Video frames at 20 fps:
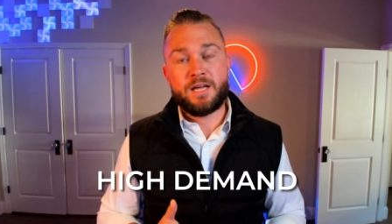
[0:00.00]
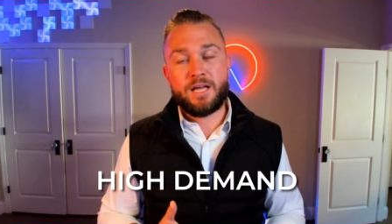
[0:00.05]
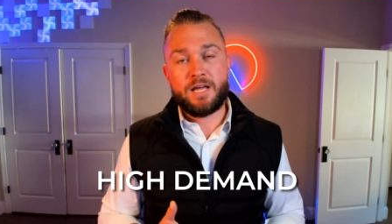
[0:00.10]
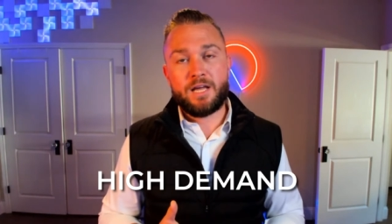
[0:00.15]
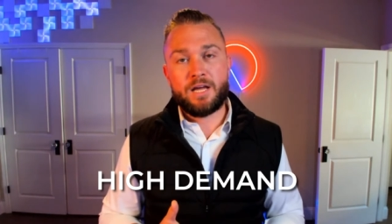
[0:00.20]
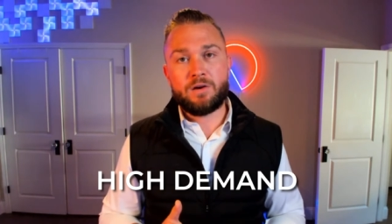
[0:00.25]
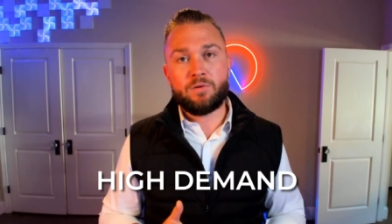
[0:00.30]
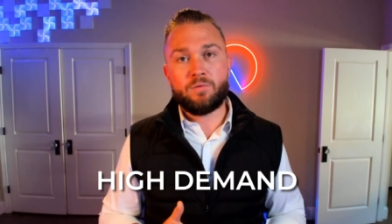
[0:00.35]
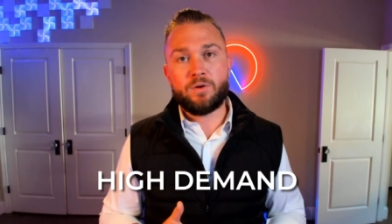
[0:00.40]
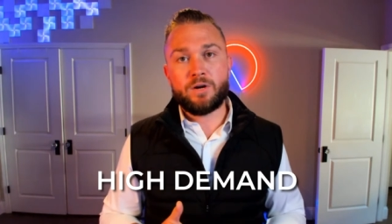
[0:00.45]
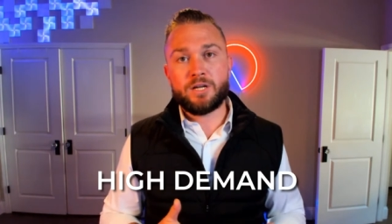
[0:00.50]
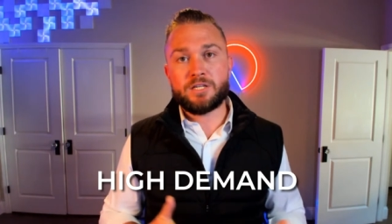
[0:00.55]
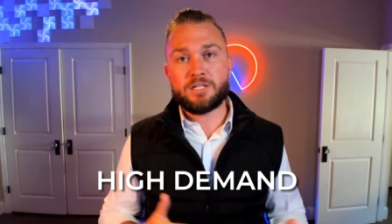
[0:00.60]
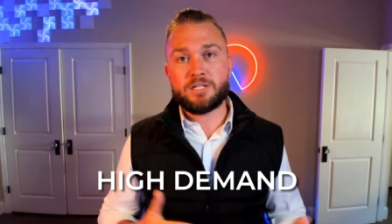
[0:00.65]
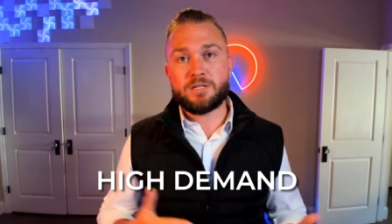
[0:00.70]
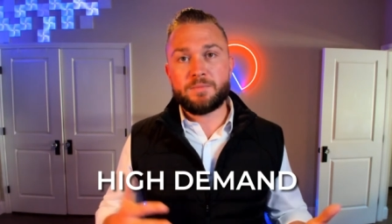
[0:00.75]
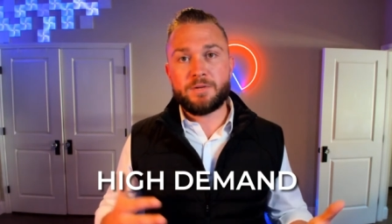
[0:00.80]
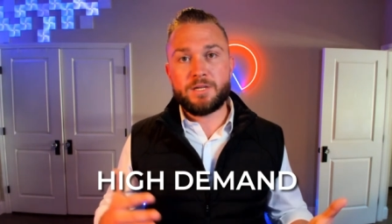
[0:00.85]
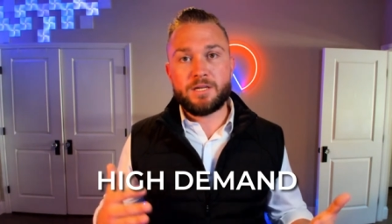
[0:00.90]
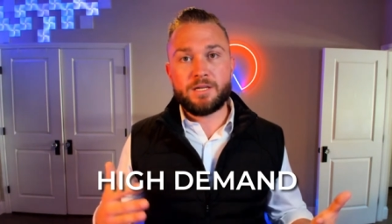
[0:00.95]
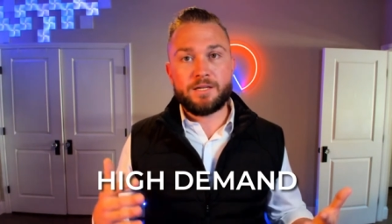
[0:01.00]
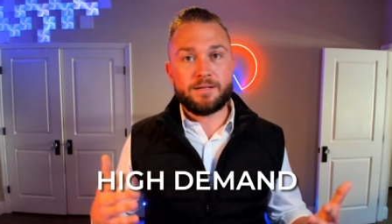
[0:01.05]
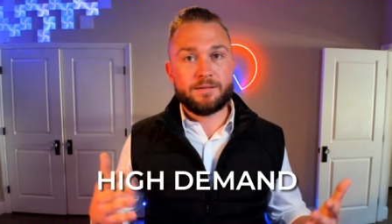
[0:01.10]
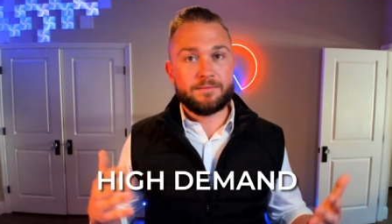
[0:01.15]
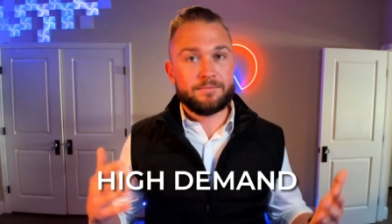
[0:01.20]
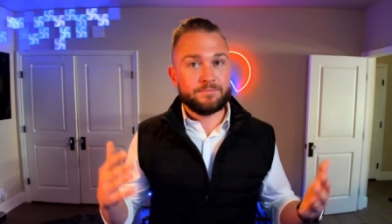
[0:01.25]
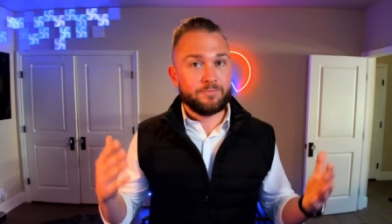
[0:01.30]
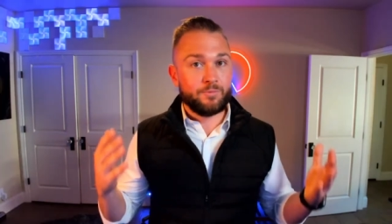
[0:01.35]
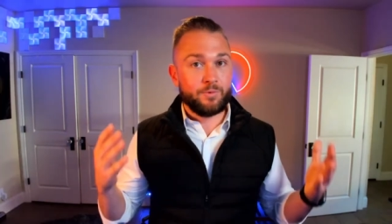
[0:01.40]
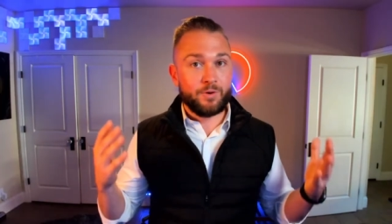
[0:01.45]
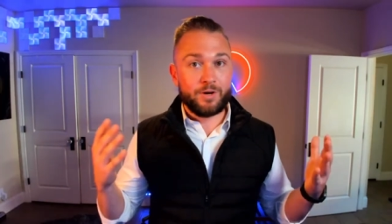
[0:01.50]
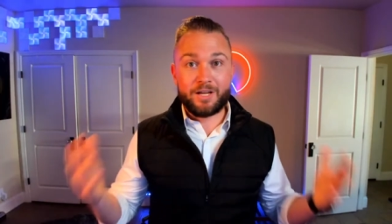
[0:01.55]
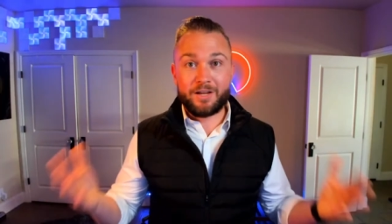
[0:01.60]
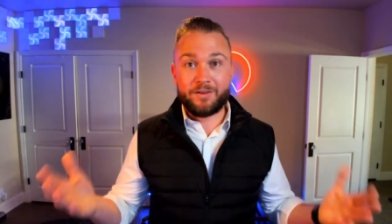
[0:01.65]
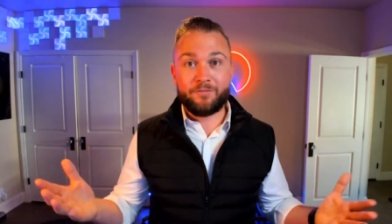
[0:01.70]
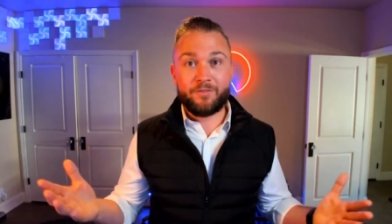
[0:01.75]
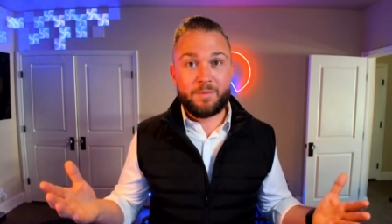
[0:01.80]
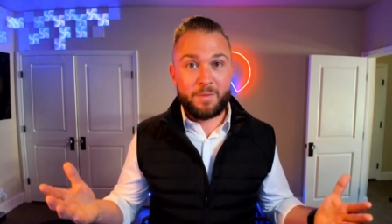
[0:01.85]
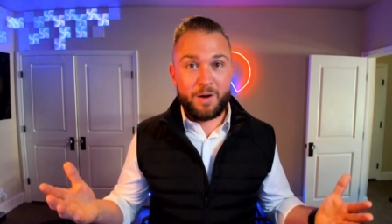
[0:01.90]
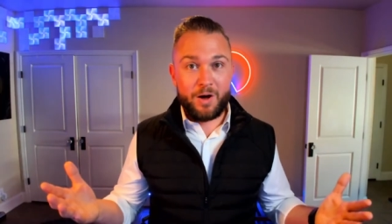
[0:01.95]
and wanting to be
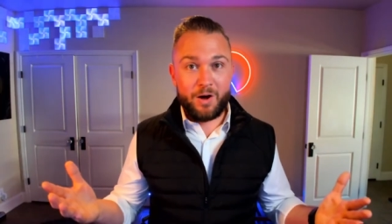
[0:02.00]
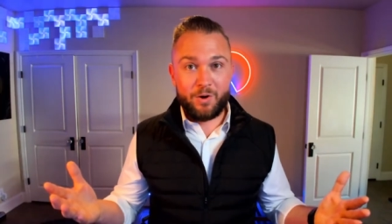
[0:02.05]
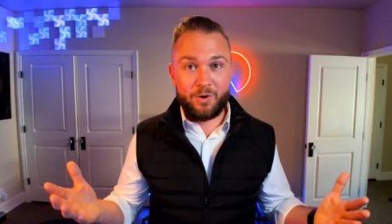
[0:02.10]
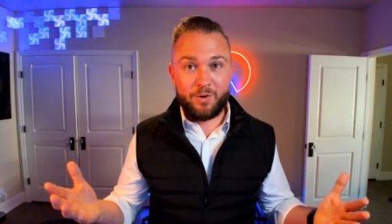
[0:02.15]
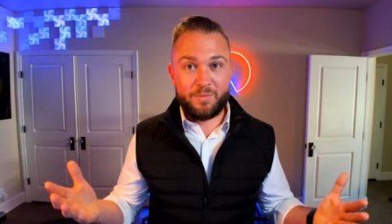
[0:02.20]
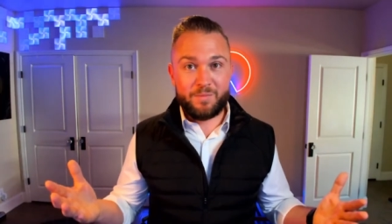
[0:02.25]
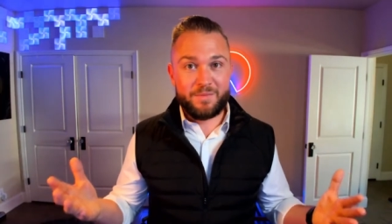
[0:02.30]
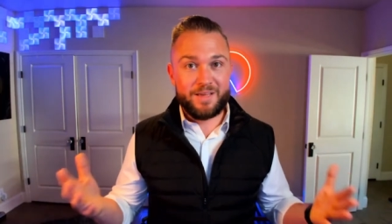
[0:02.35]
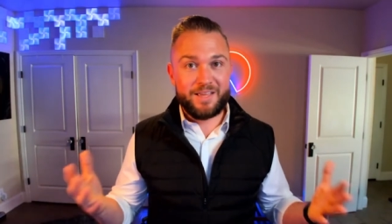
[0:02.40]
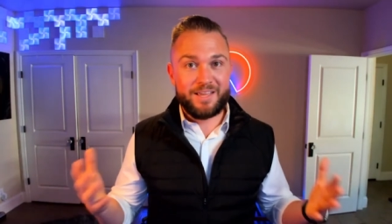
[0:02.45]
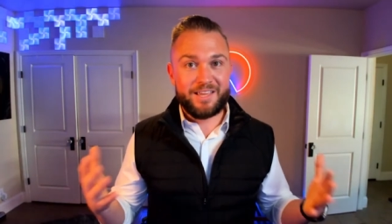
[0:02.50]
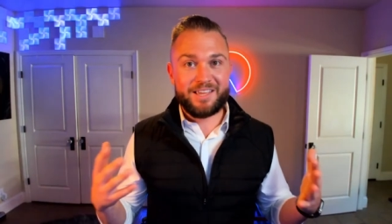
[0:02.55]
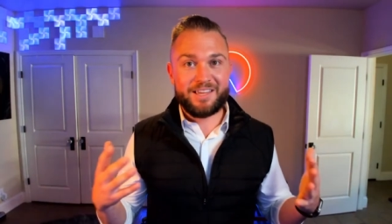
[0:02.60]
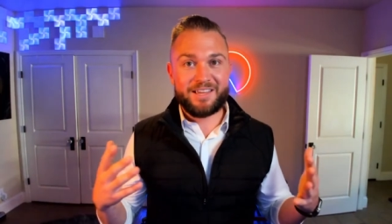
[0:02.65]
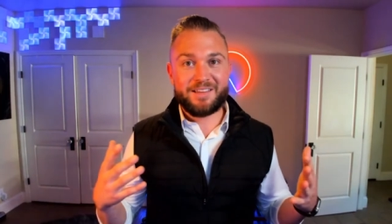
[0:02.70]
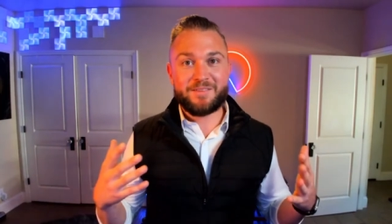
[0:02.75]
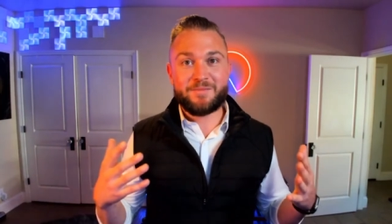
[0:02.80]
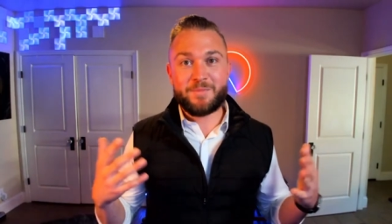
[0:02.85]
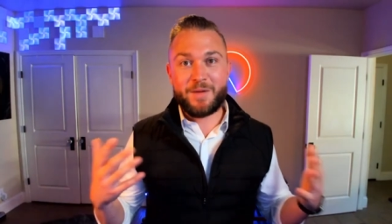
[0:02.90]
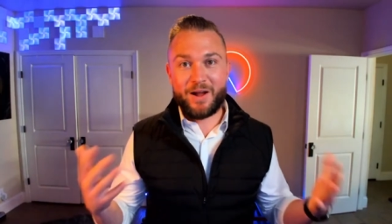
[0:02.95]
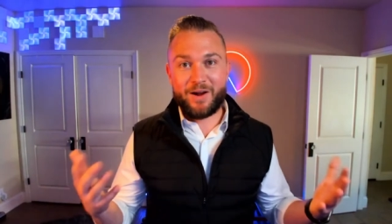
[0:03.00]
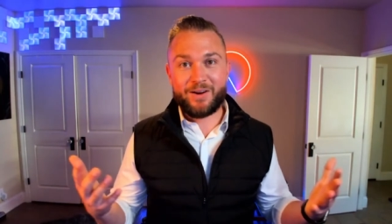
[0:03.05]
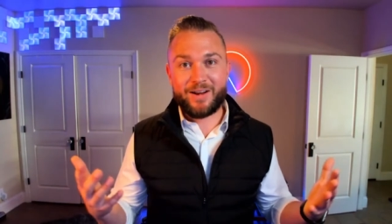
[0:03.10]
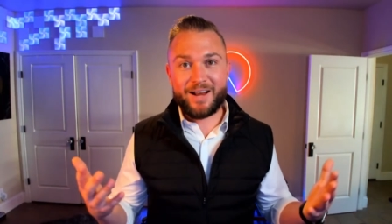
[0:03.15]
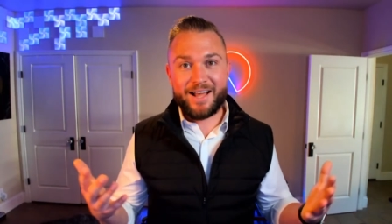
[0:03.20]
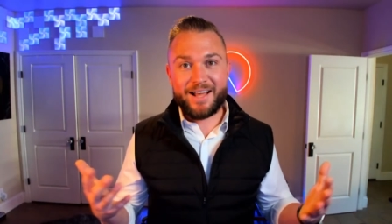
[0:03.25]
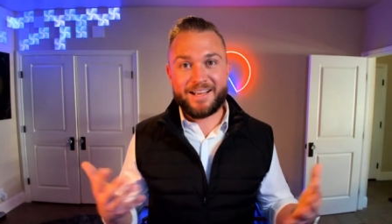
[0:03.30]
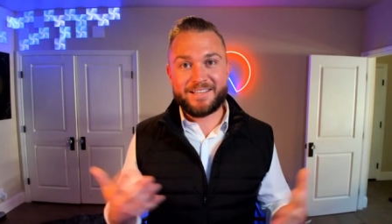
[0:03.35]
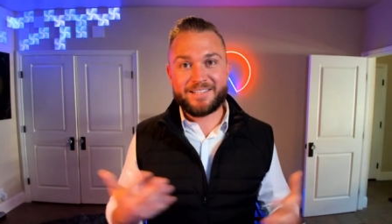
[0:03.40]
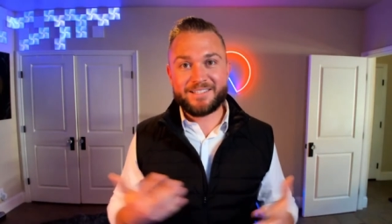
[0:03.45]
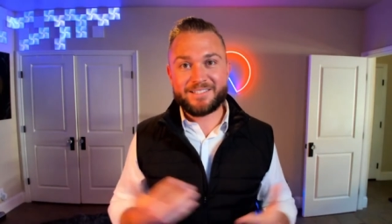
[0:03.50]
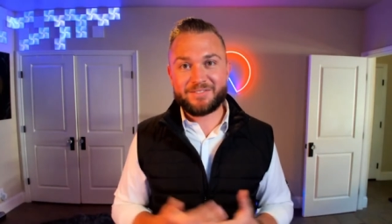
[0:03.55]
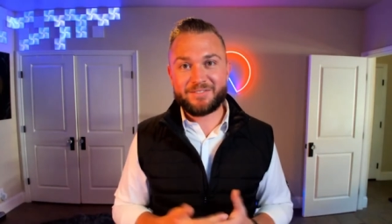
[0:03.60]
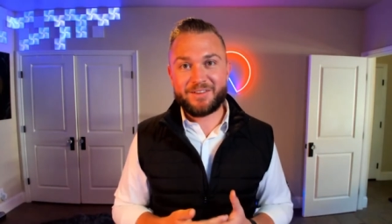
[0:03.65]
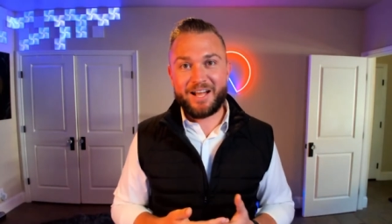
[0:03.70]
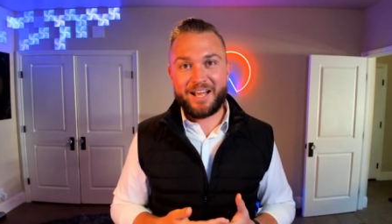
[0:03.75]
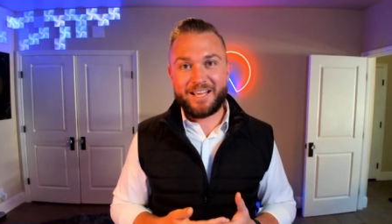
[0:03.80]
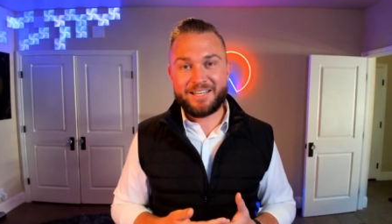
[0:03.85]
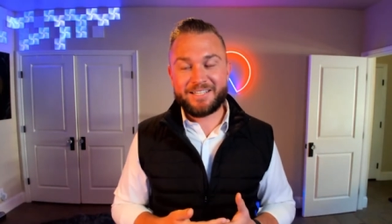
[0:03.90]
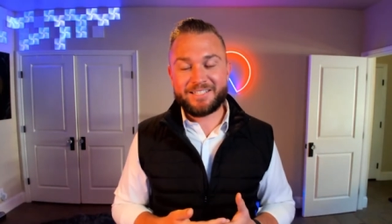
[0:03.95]
working from home in paradise,
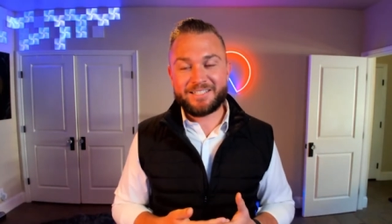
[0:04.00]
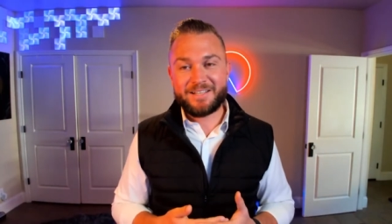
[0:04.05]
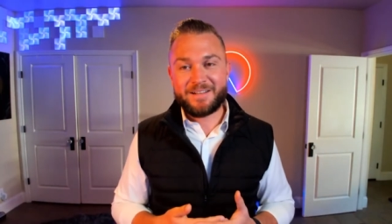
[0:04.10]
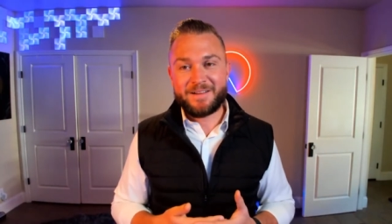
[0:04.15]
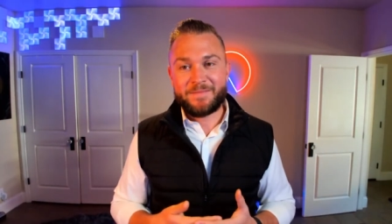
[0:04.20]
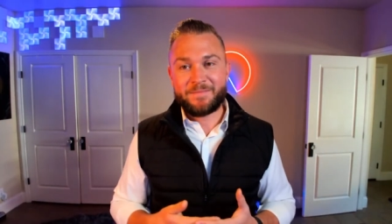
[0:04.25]
right?